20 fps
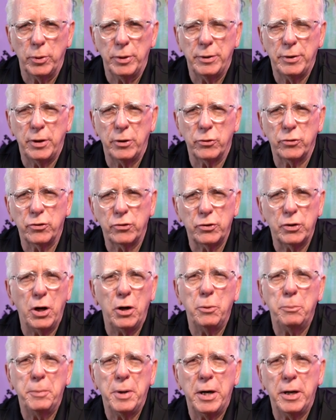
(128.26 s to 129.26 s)
when there's
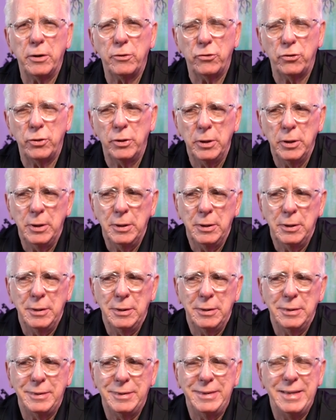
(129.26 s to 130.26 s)
so much
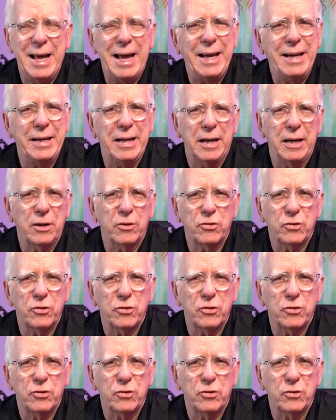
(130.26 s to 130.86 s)
data,